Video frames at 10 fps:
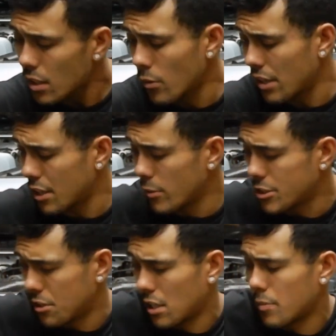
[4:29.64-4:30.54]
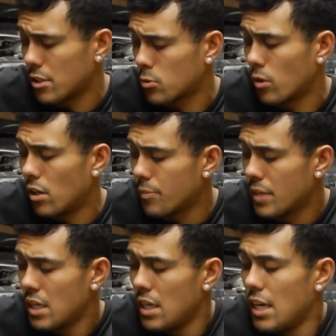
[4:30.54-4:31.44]
what I think we should talk about as well
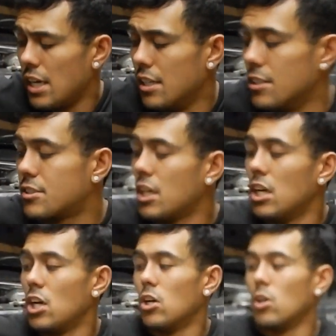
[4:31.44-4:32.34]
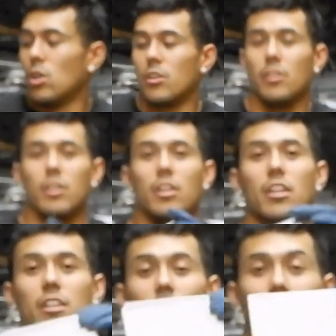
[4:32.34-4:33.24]
is
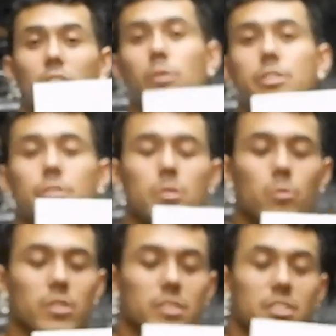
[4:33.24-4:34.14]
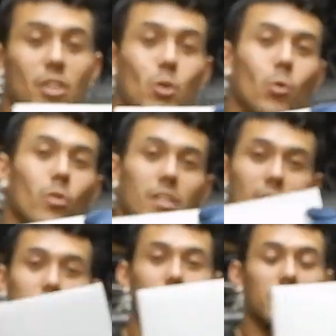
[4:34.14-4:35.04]
Autoextrude was cool
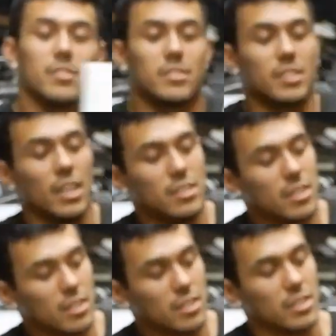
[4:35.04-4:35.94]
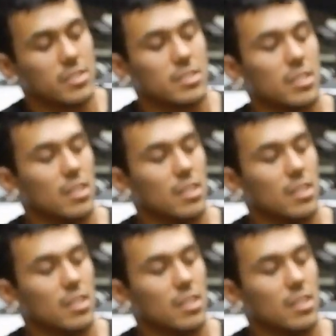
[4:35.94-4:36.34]
enough to send this